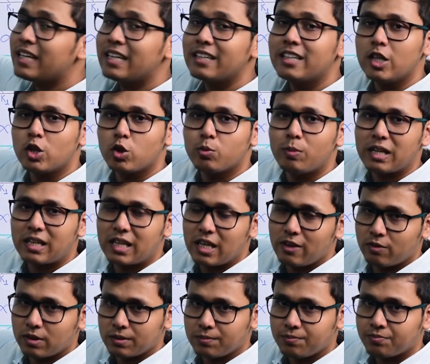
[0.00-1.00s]
than K two by K
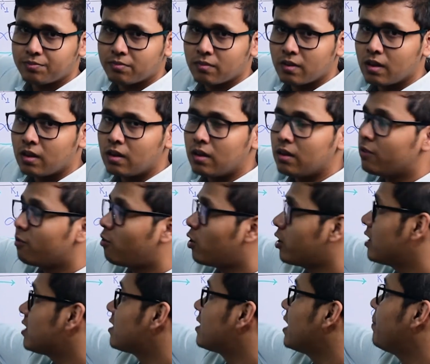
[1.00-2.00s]
one.
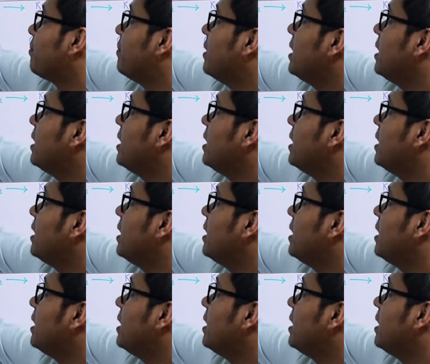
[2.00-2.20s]
What does that